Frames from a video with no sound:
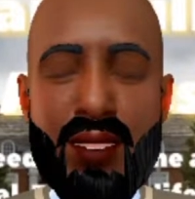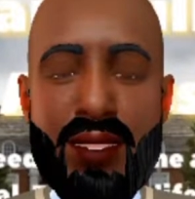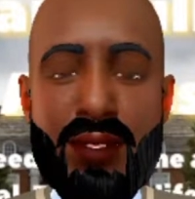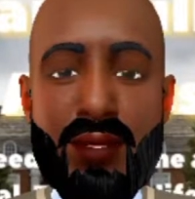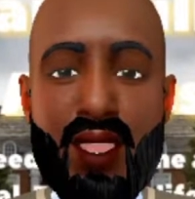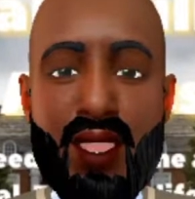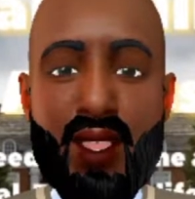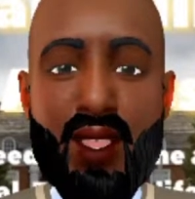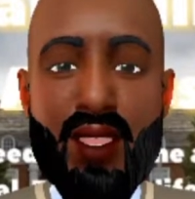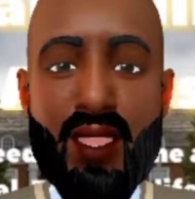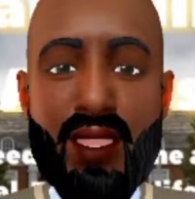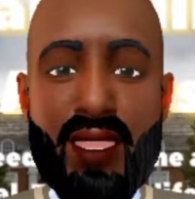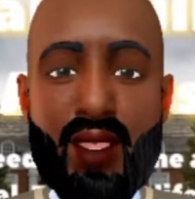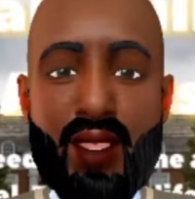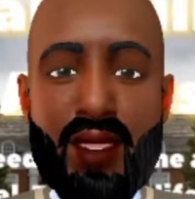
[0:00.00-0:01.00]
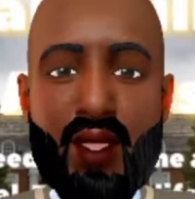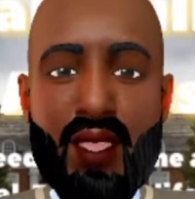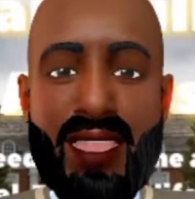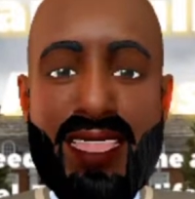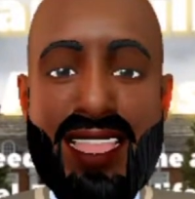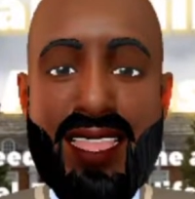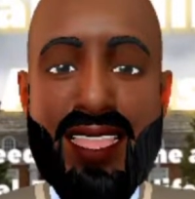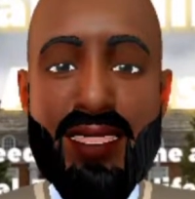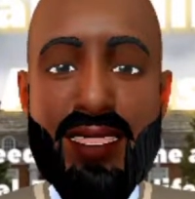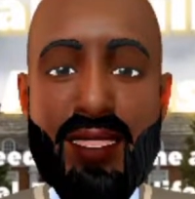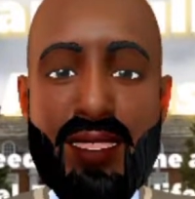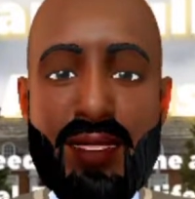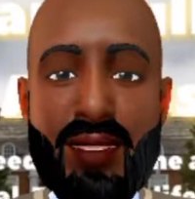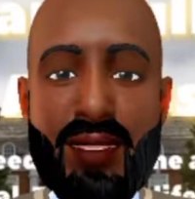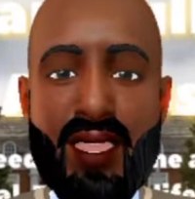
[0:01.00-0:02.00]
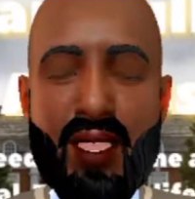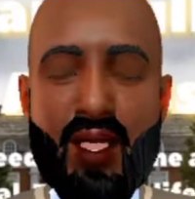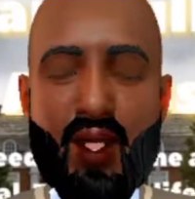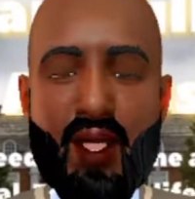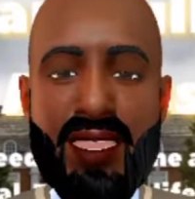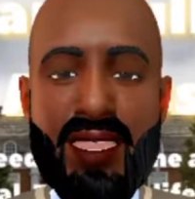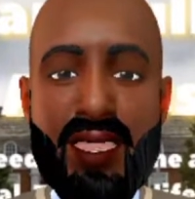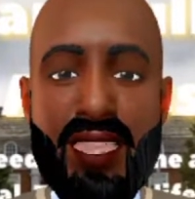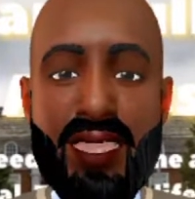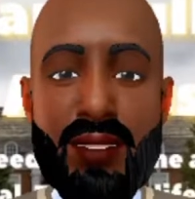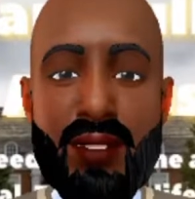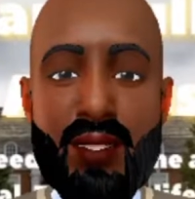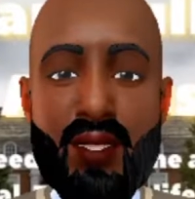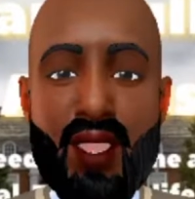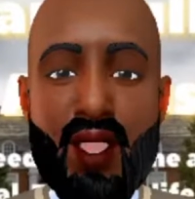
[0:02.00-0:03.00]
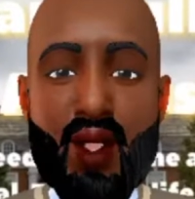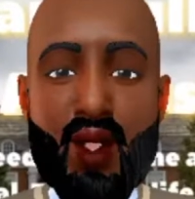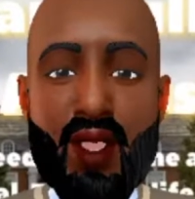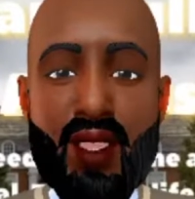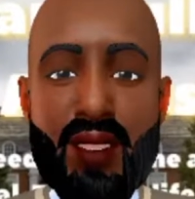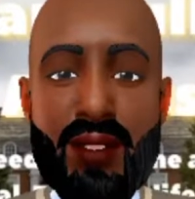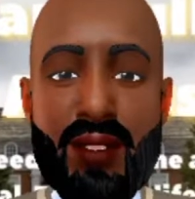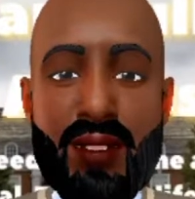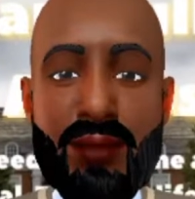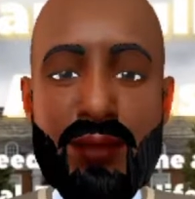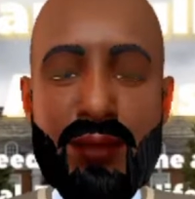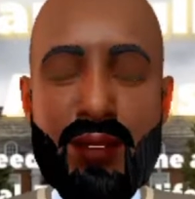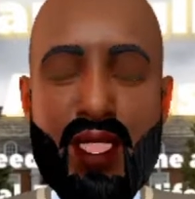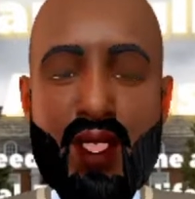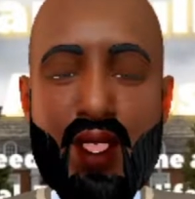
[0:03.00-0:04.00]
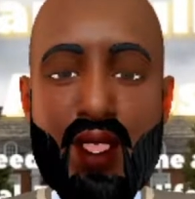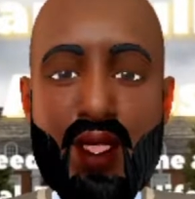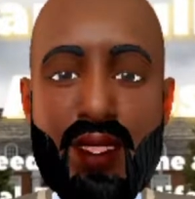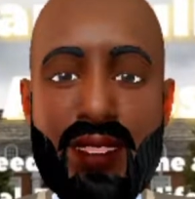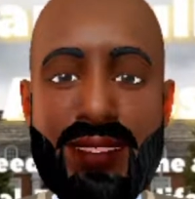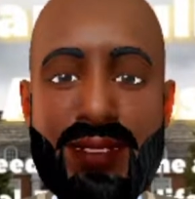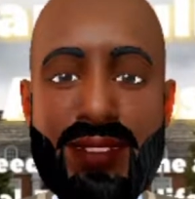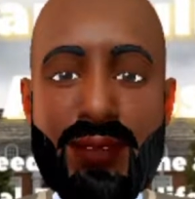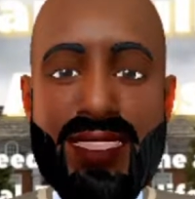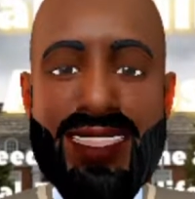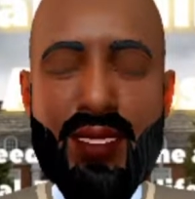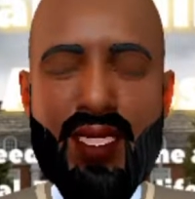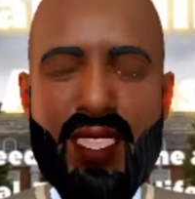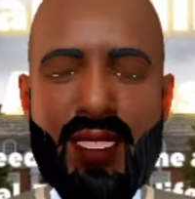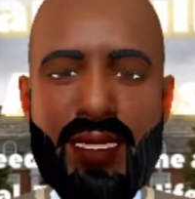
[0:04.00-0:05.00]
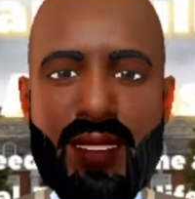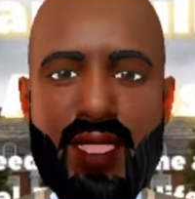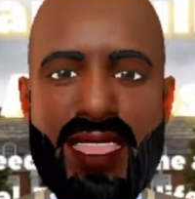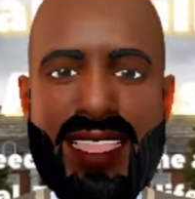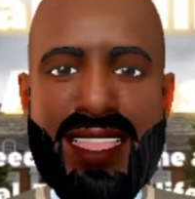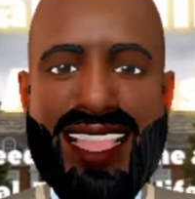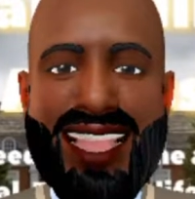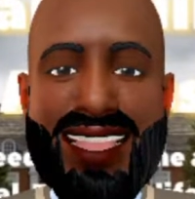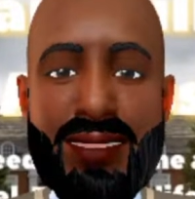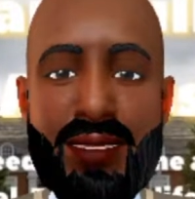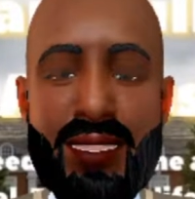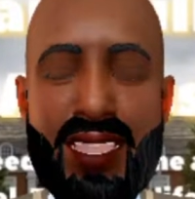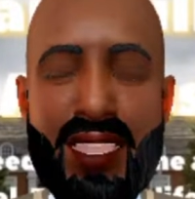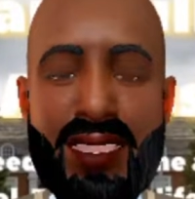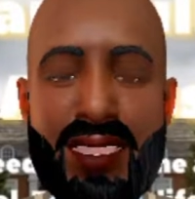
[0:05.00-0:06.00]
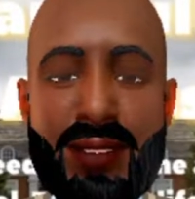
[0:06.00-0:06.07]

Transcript: a few of my handles that I want you guys to follow, as well as my Cash App.